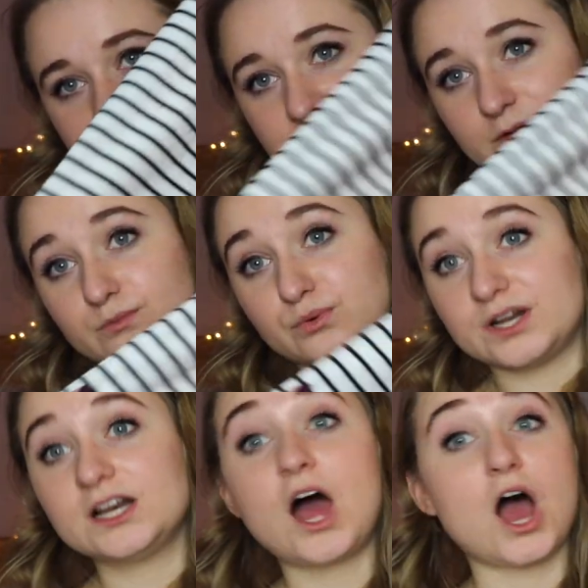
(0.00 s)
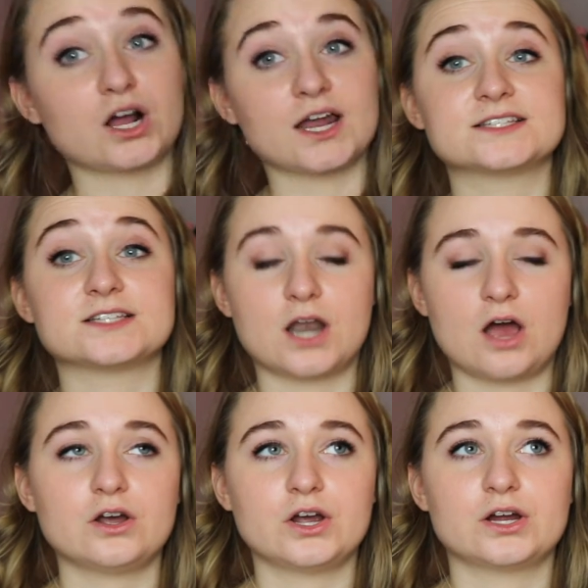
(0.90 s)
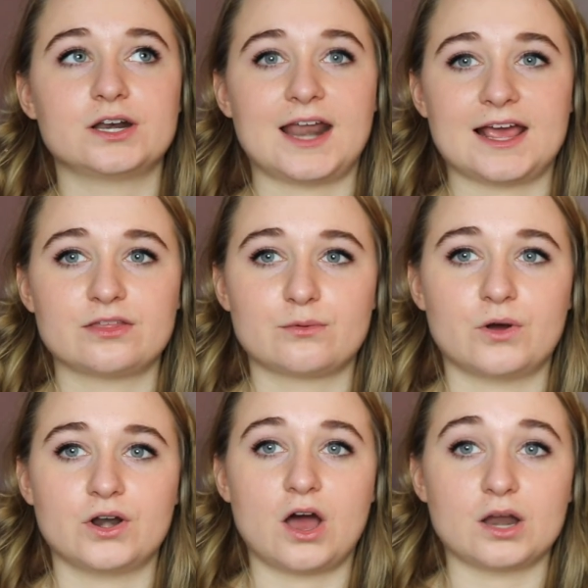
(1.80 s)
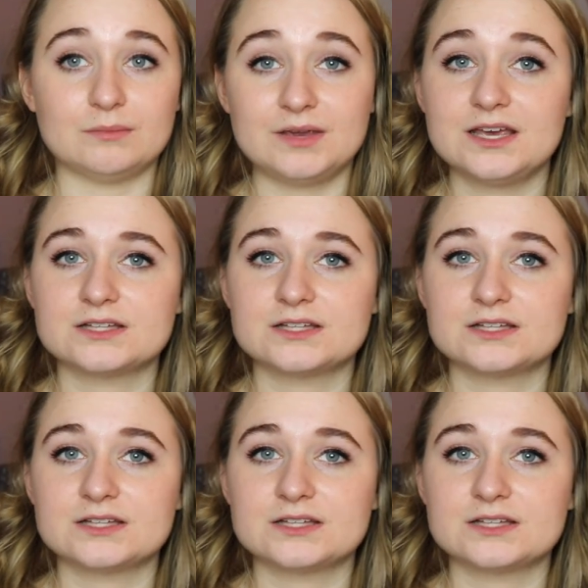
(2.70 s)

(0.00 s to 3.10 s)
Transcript: It's pretty long, it's a longer length one on me.